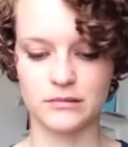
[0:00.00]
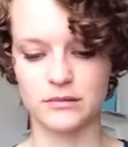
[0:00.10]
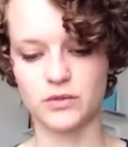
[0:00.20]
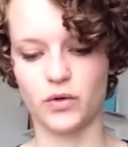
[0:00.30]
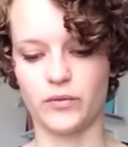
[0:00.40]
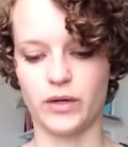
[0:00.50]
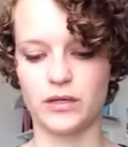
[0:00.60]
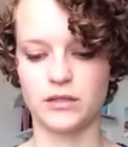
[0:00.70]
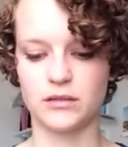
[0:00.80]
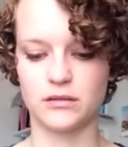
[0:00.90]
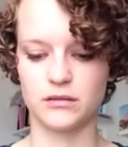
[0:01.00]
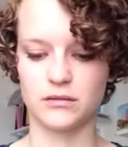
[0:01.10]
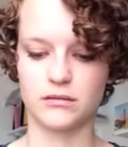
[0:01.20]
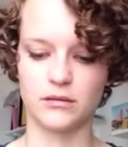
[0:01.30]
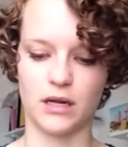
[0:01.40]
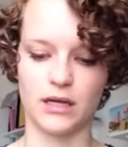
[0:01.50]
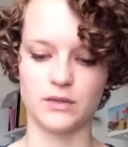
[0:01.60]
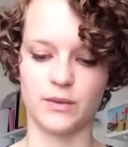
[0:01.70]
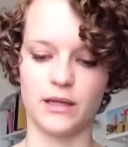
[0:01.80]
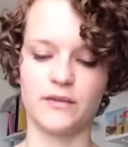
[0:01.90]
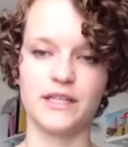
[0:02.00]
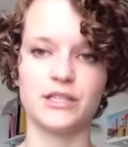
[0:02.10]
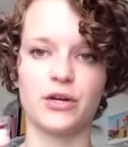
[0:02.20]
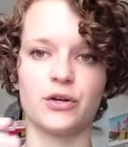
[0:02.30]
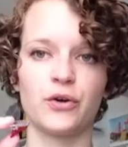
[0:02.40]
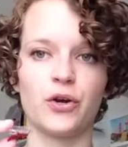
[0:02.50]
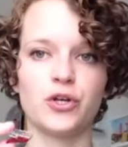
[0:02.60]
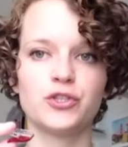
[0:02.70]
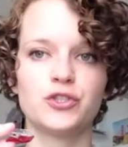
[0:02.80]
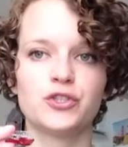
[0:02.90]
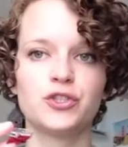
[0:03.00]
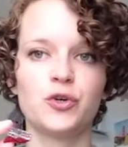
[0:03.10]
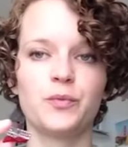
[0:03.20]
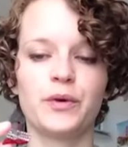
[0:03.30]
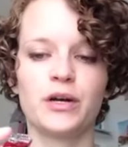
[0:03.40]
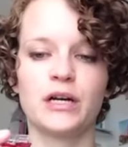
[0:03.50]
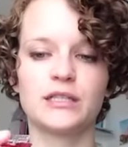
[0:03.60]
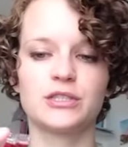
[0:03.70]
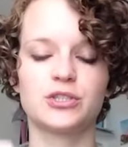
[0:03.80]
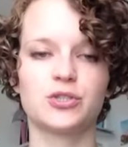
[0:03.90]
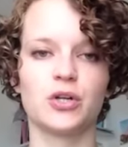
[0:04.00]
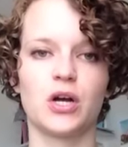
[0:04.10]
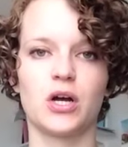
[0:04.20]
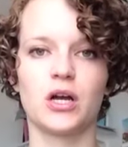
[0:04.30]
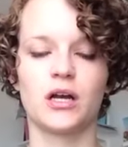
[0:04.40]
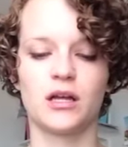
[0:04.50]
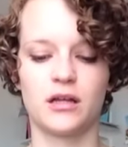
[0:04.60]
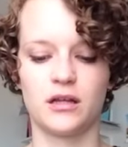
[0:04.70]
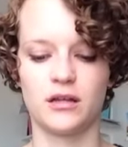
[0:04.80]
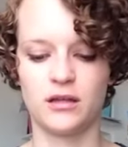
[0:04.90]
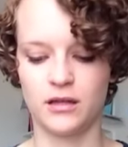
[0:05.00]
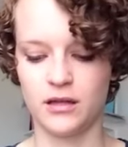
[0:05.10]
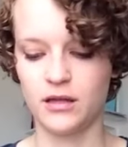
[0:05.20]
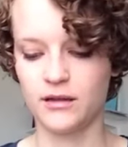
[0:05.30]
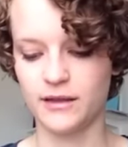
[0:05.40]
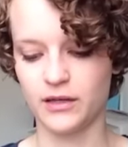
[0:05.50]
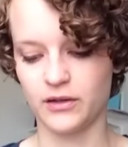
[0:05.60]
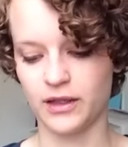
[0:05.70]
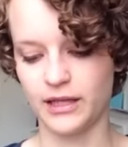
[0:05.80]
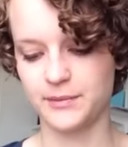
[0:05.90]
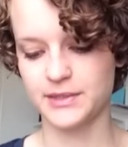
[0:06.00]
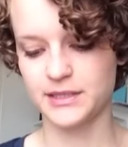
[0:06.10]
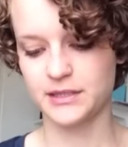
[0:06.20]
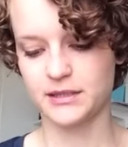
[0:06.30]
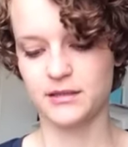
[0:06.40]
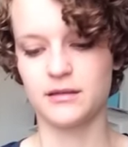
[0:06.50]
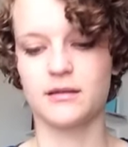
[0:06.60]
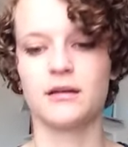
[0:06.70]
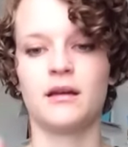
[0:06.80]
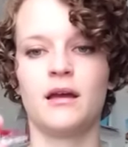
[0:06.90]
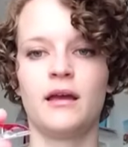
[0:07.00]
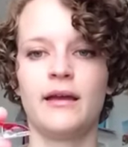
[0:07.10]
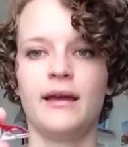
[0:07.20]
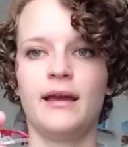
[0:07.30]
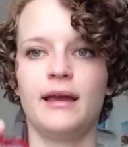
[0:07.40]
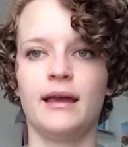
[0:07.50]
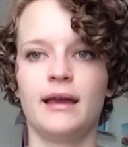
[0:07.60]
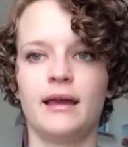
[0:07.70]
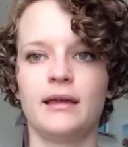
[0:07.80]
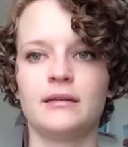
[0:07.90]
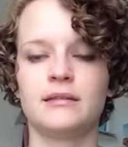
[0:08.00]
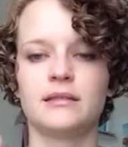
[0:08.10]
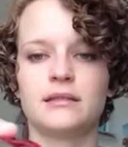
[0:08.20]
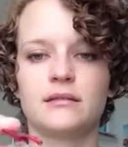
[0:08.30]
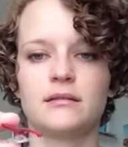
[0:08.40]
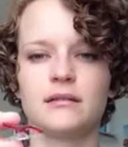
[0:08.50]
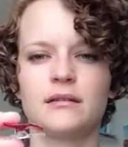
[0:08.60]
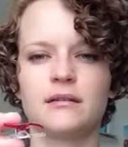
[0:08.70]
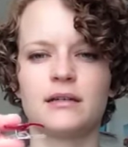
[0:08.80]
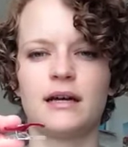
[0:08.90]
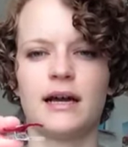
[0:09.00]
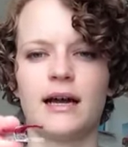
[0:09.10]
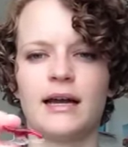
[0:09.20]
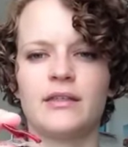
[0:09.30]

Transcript: Sort of worked. Not as well. These are super strong little clips, and I